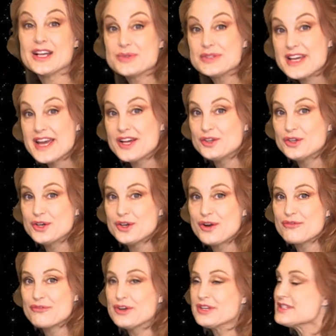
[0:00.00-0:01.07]
As we take a look at
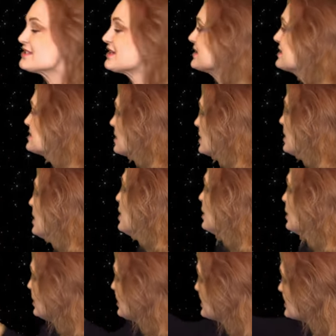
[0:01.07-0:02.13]
our front side sun,
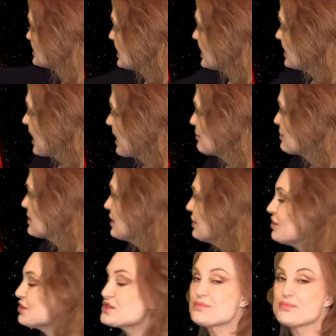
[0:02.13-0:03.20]
you can see
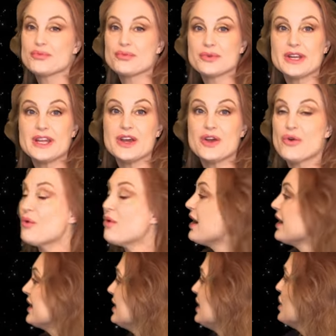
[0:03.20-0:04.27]
everything looks pretty
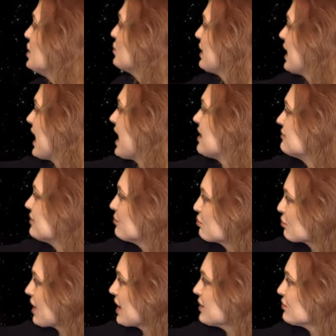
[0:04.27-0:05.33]
quiet. We have a
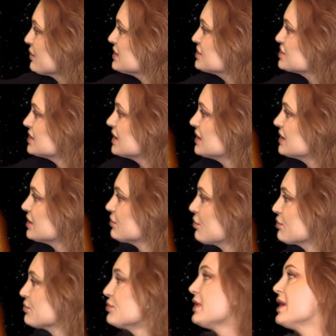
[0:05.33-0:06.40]
bright region in the
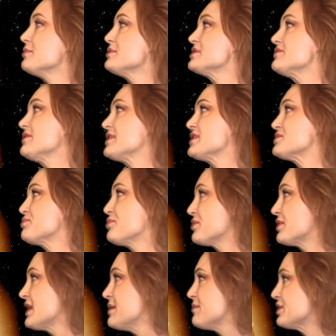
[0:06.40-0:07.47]
northern hemisphere that's
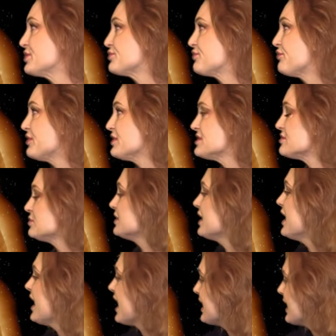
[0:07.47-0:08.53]
pretty much fizzled,
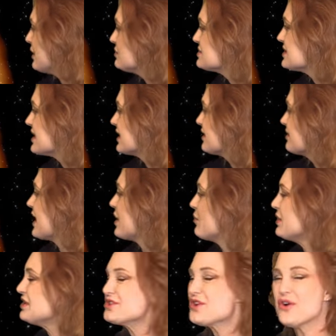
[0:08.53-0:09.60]
and outside of
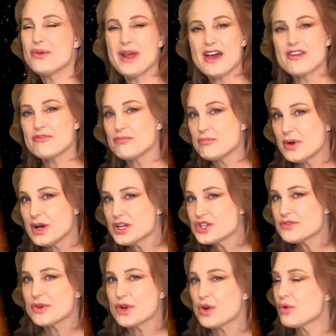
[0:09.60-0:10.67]
that, we don't have
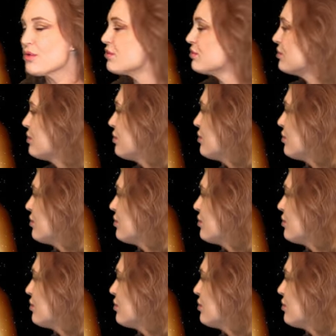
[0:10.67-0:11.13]
much of a coronal